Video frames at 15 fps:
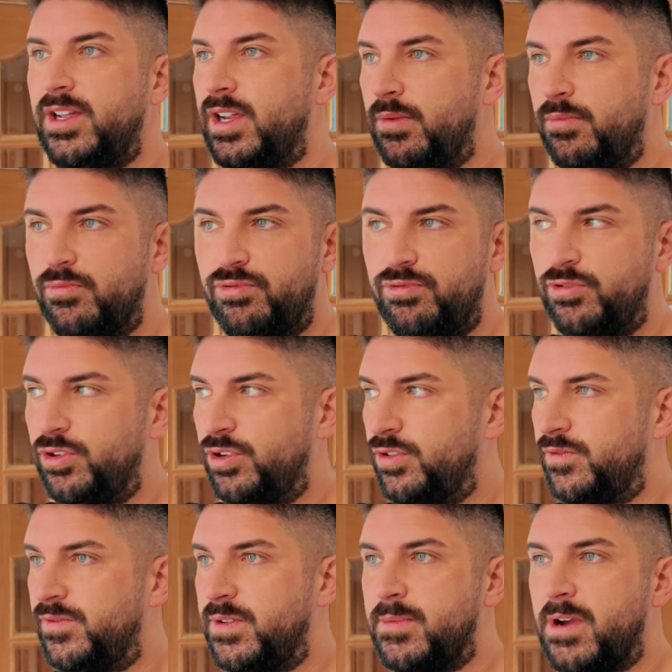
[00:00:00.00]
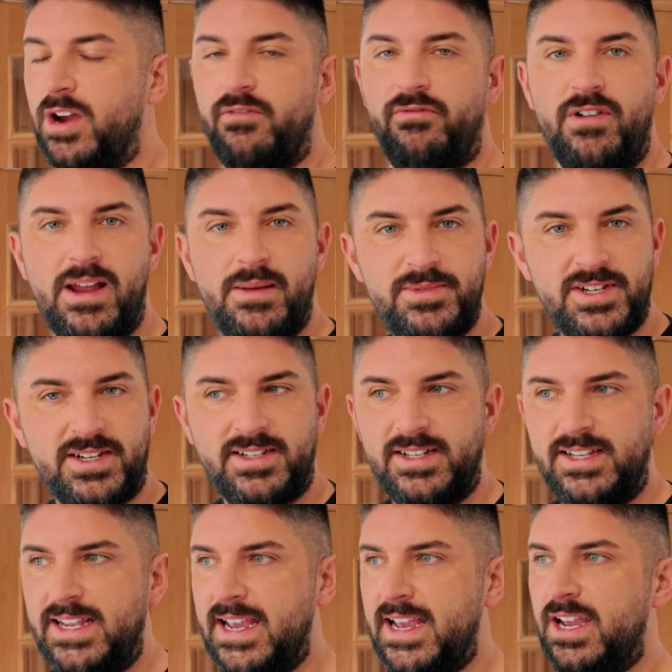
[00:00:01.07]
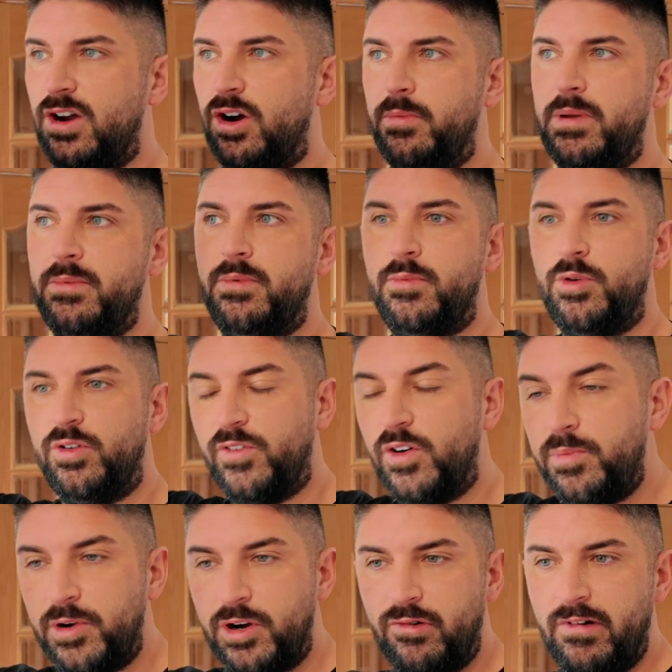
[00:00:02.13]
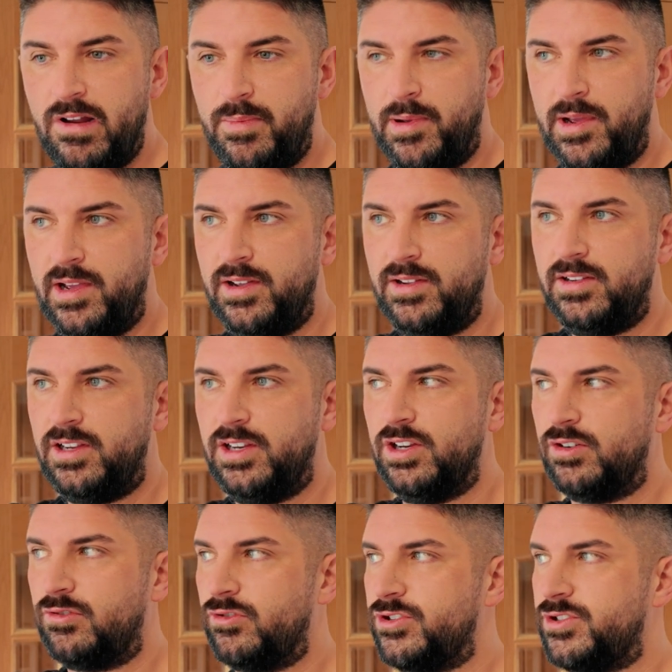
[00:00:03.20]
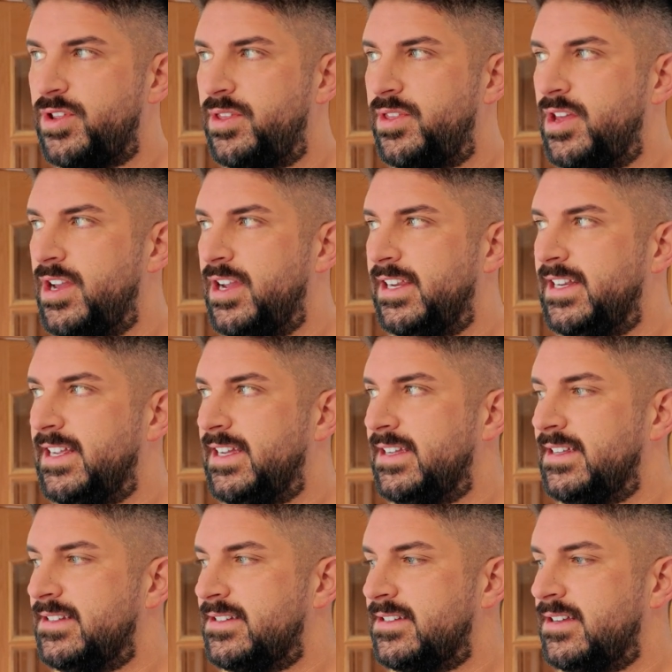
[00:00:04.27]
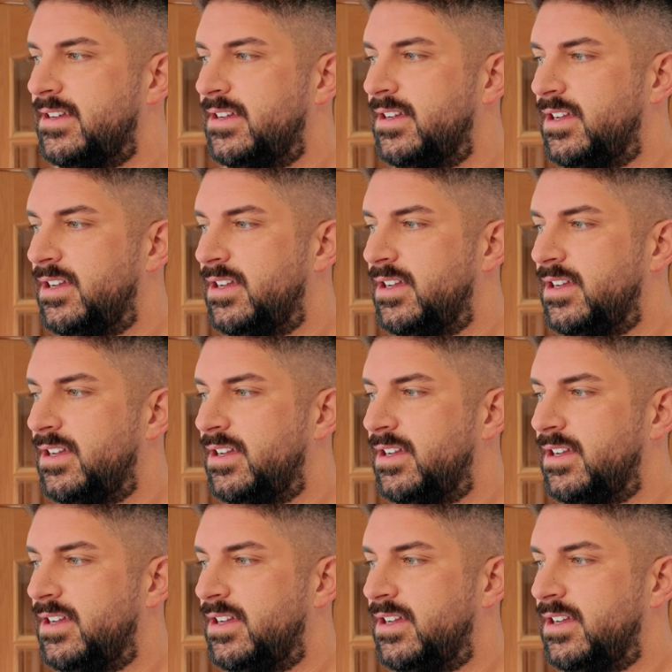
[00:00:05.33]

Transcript: improve the amount of reps I could get, or maybe move up a gripper, you know, across the 30 days,